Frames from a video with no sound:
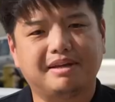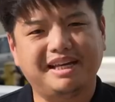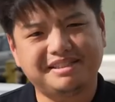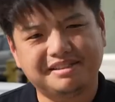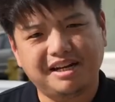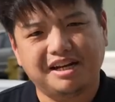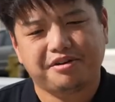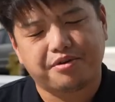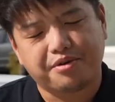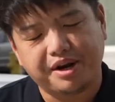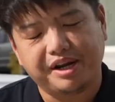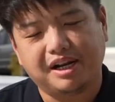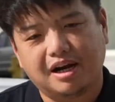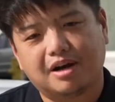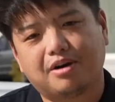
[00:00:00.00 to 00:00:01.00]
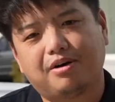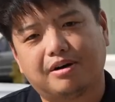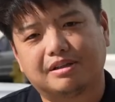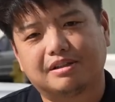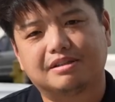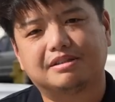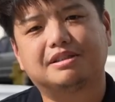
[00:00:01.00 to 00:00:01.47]
it's not really a
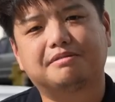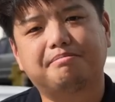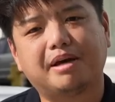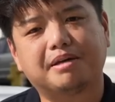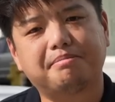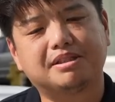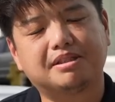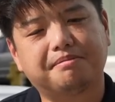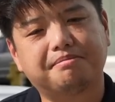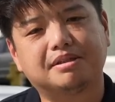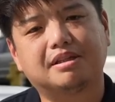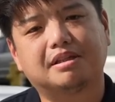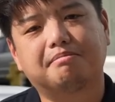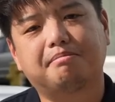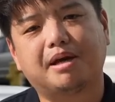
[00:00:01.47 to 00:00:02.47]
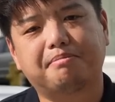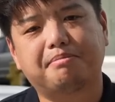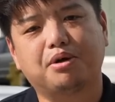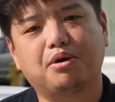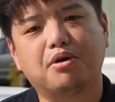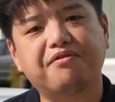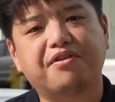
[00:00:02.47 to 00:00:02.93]
con. It just might be something that might
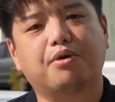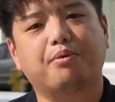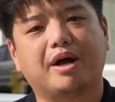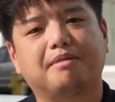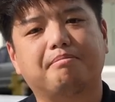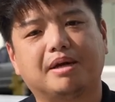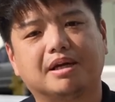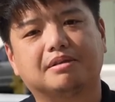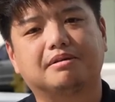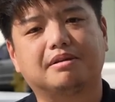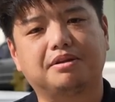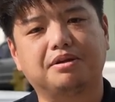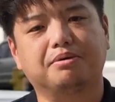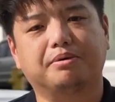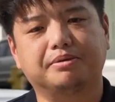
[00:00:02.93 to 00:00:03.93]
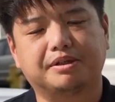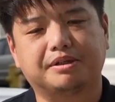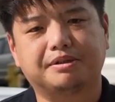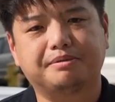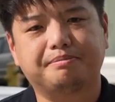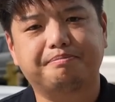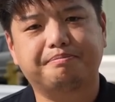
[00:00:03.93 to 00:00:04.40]
be overwhelming to the new
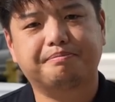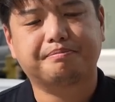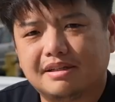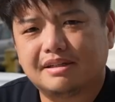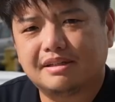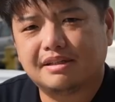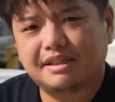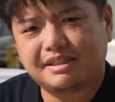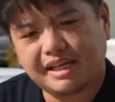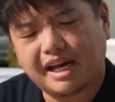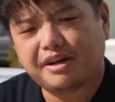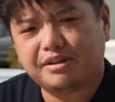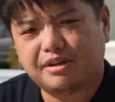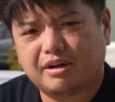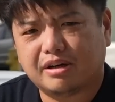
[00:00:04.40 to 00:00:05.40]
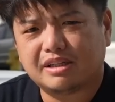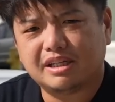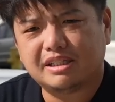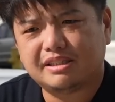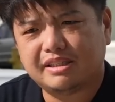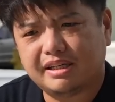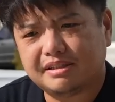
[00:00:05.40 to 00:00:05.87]
owner. The second con
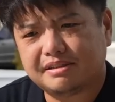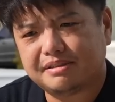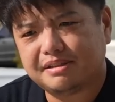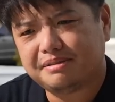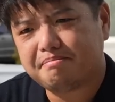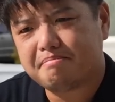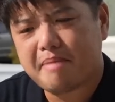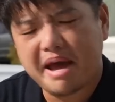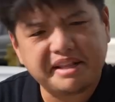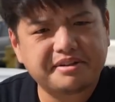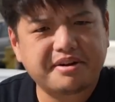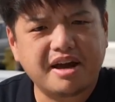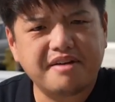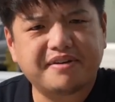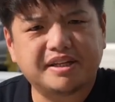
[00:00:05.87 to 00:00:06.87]
is that it might drive